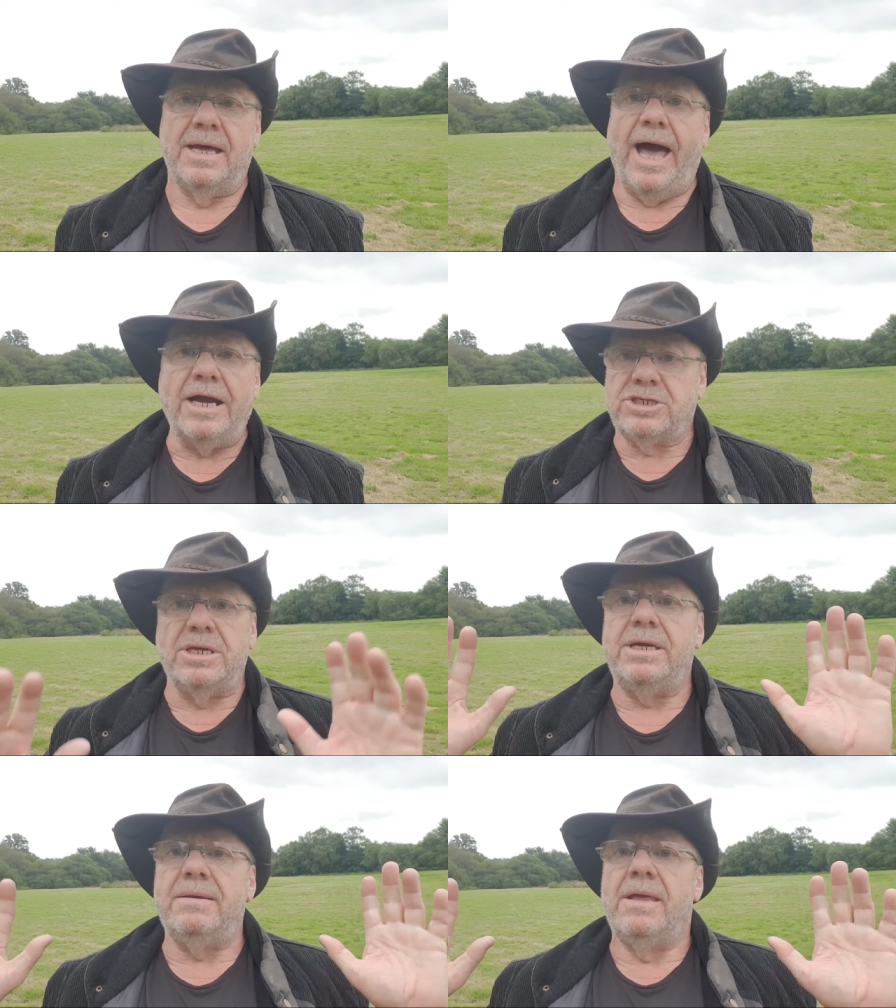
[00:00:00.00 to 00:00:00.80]

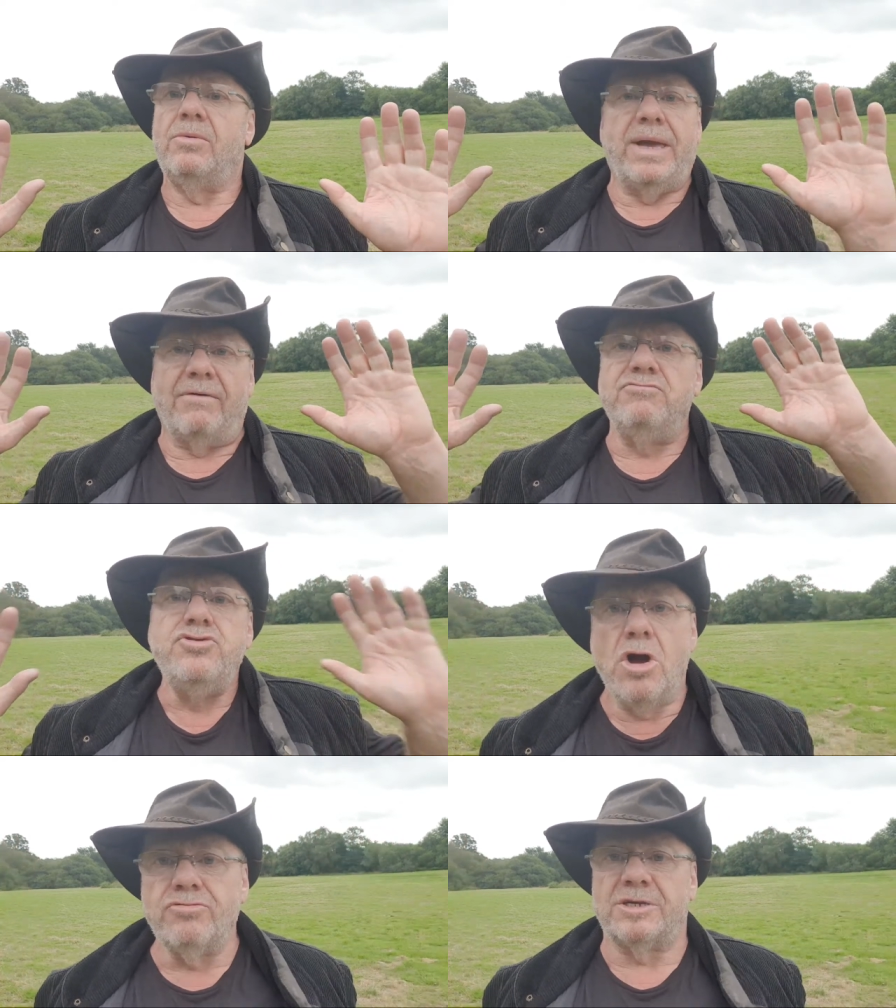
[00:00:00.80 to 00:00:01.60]
actually, we have
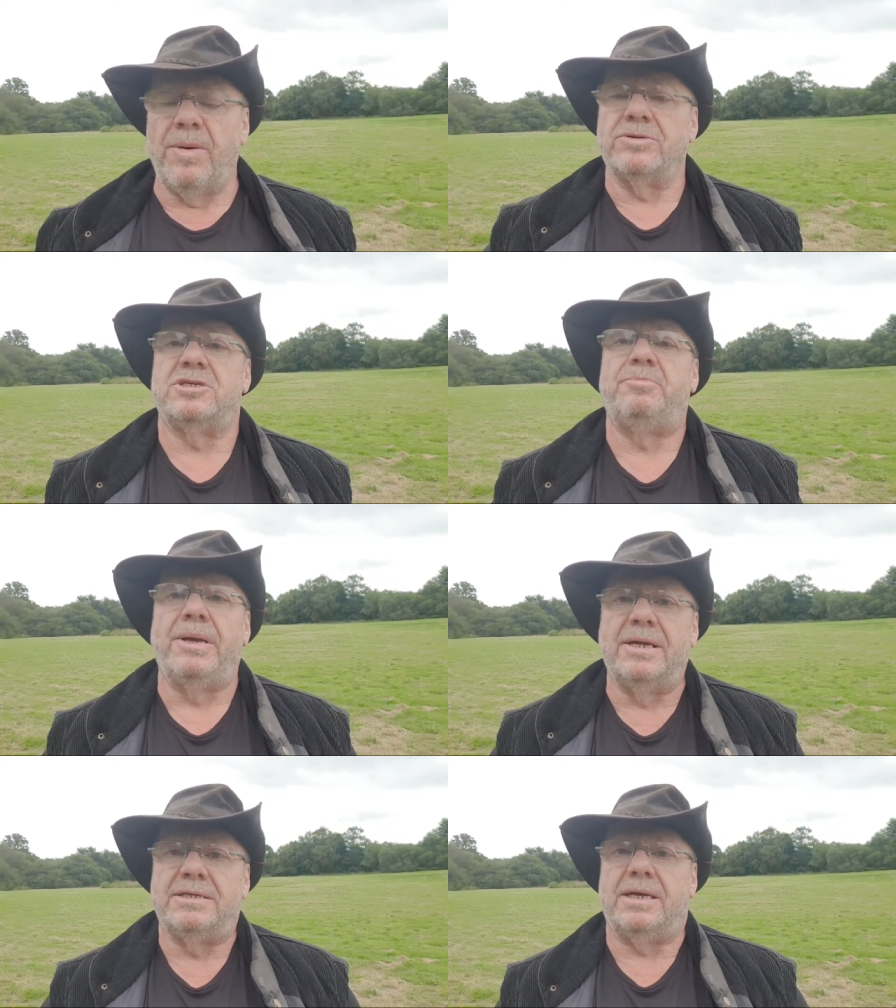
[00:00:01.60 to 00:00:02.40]
no
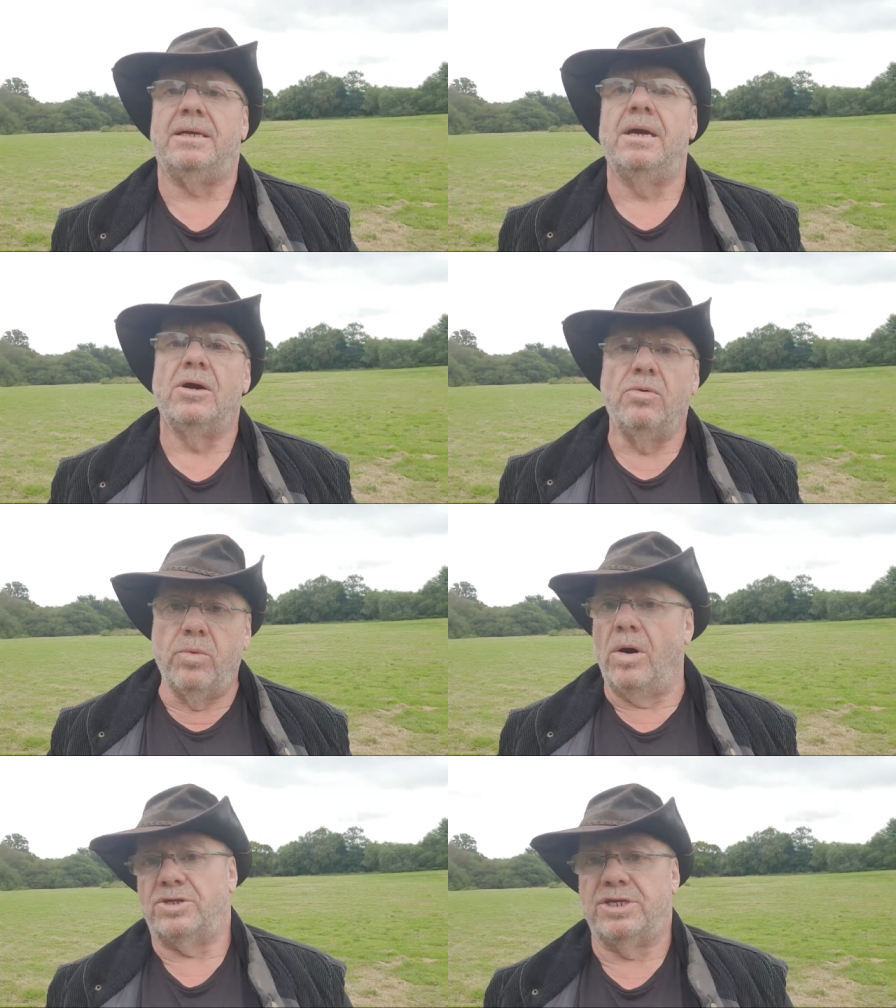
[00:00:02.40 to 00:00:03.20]
responsibility
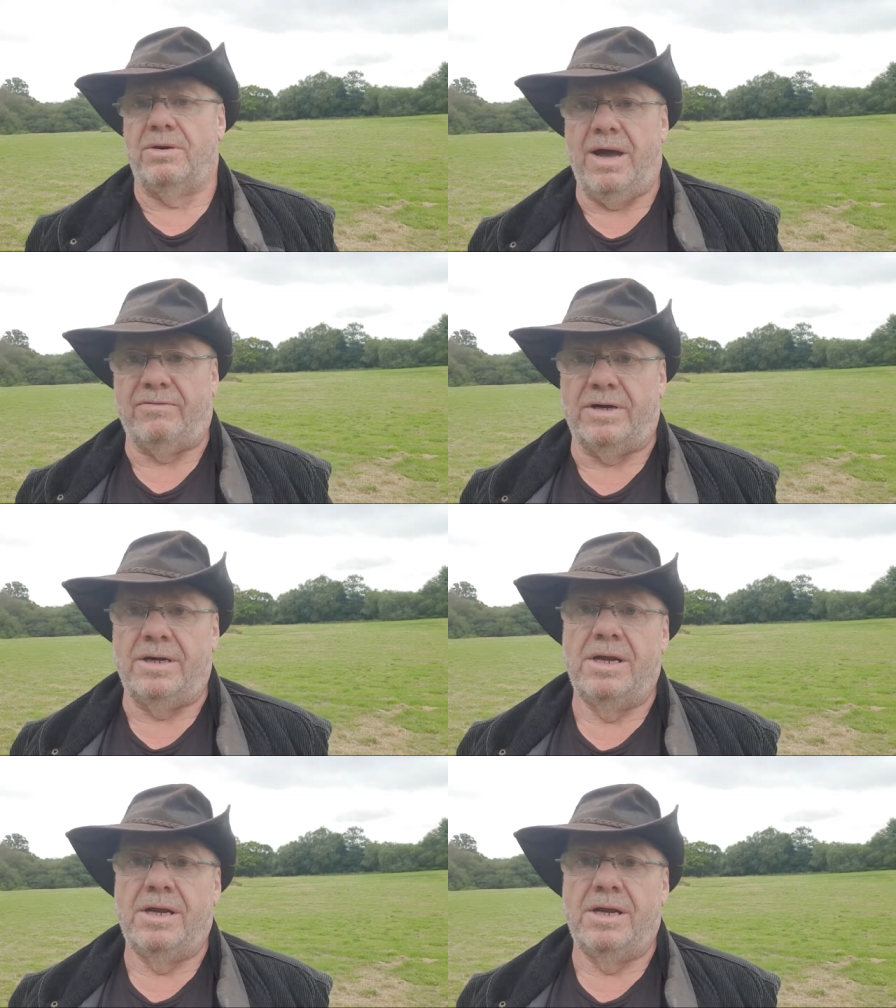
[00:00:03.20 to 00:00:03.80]
whatsoever